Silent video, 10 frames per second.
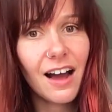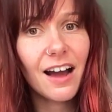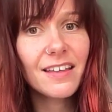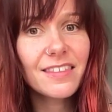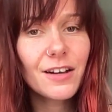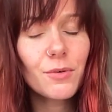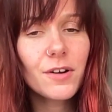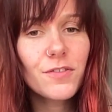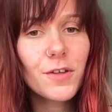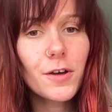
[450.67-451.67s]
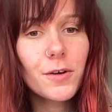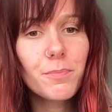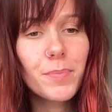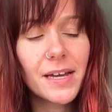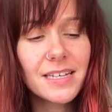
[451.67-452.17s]
I think one of the
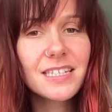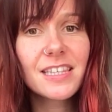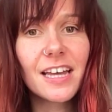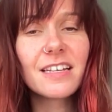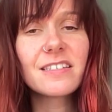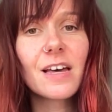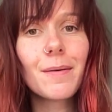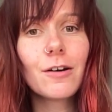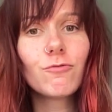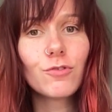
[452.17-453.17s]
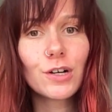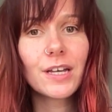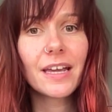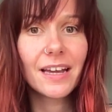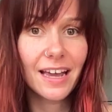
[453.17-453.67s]
biggest things about
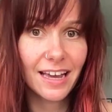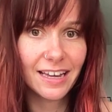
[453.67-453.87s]
running